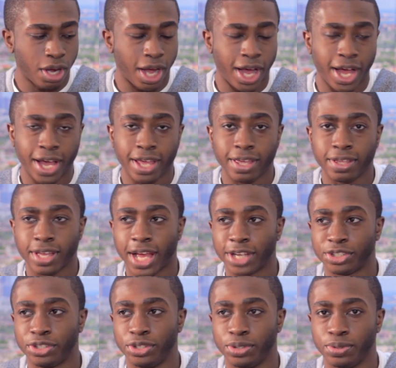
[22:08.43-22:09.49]
I
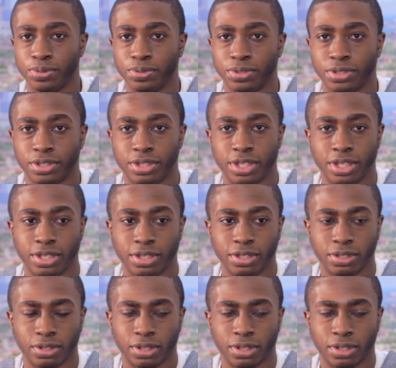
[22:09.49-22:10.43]
actually use the